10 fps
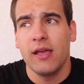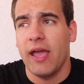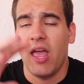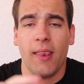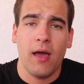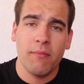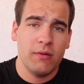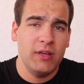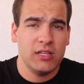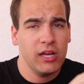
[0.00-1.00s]
And I'm gonna
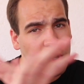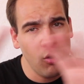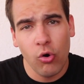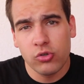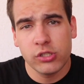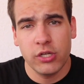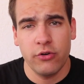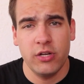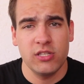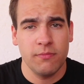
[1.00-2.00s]
make like a whole
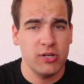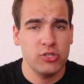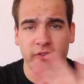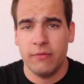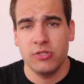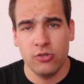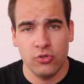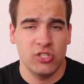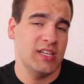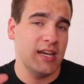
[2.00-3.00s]
series, a bunch of
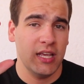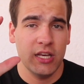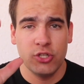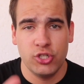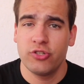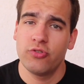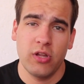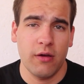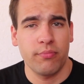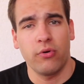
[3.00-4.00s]
episodes dedicated just to
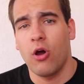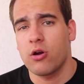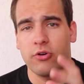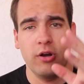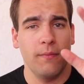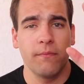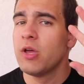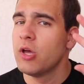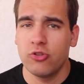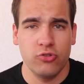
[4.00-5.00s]
that program,
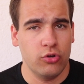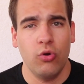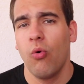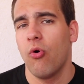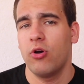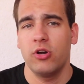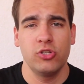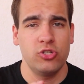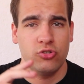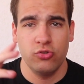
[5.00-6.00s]
to the
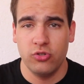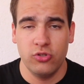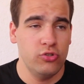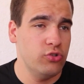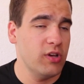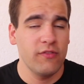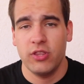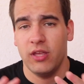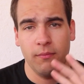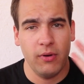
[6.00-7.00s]
course, to do
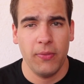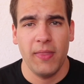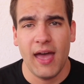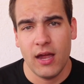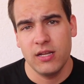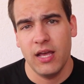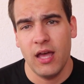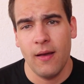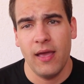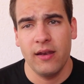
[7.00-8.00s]
everything about that.
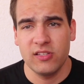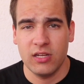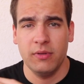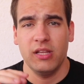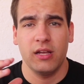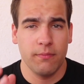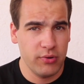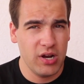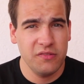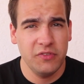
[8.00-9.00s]
And it's gonna be like a
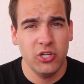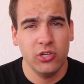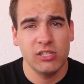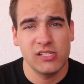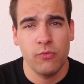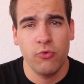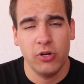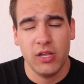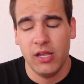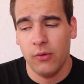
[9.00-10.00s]
brand new video, because I'm
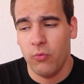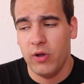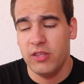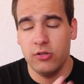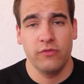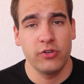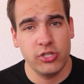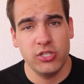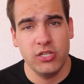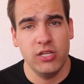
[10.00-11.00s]
working with the
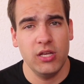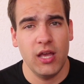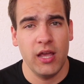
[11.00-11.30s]
university